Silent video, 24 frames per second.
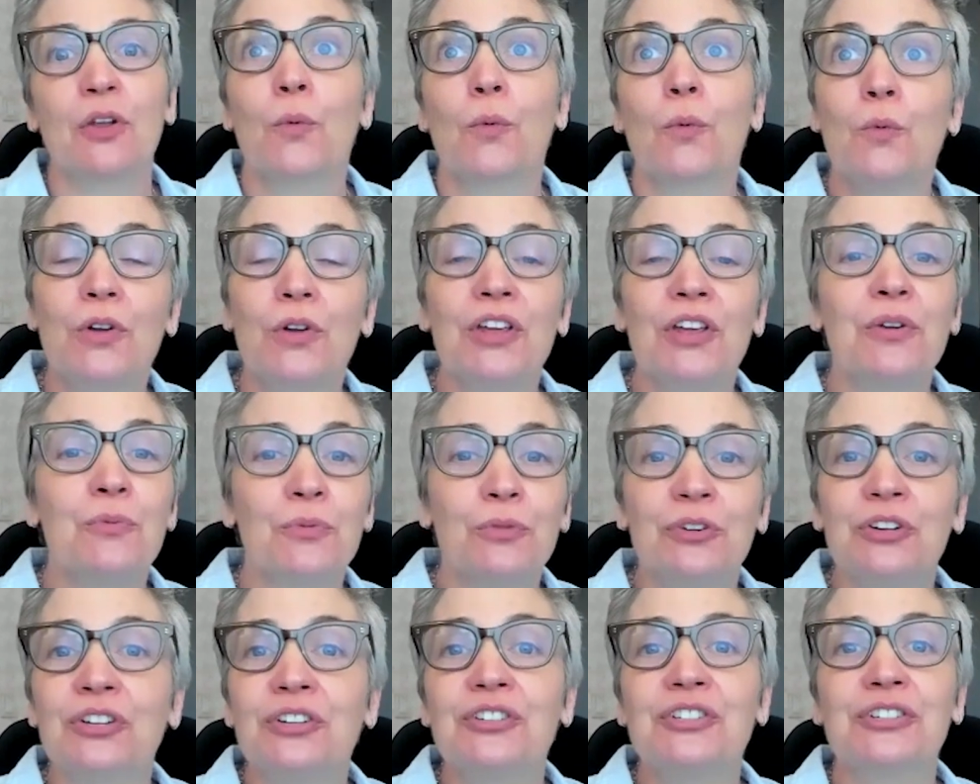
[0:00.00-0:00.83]
we
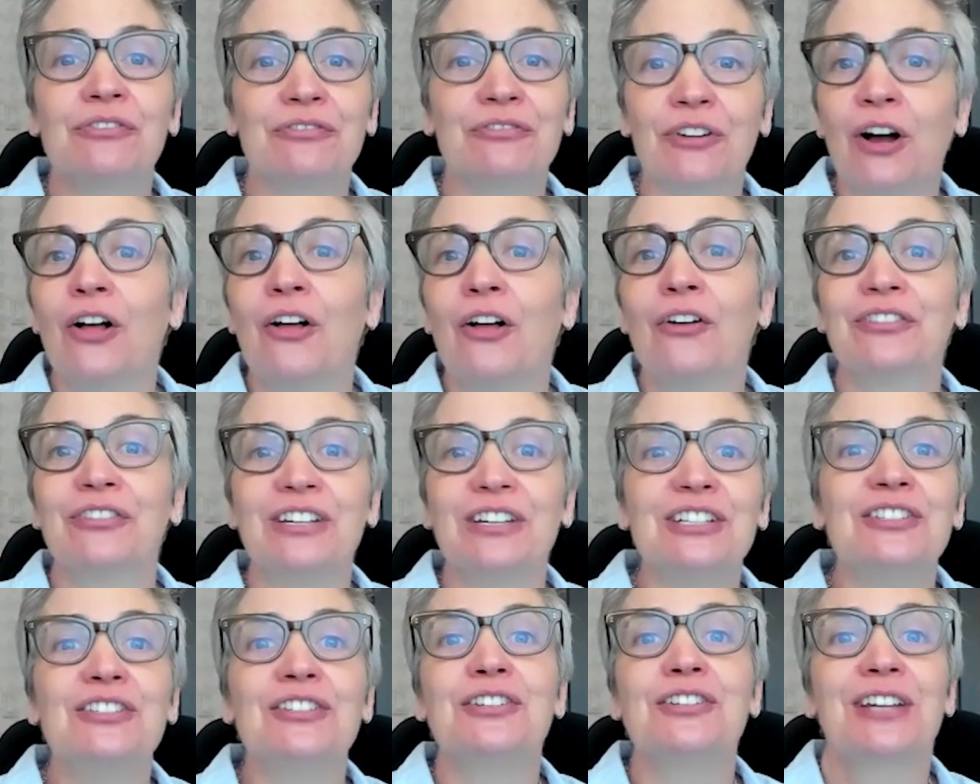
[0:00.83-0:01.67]
would devolve
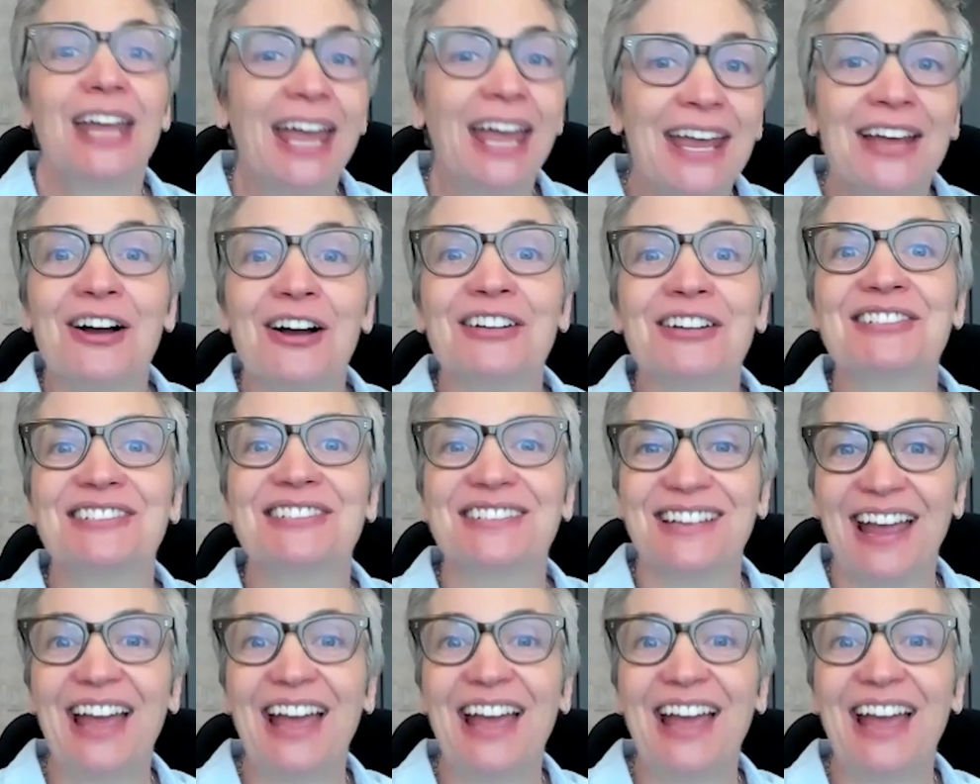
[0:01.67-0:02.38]
into chaos.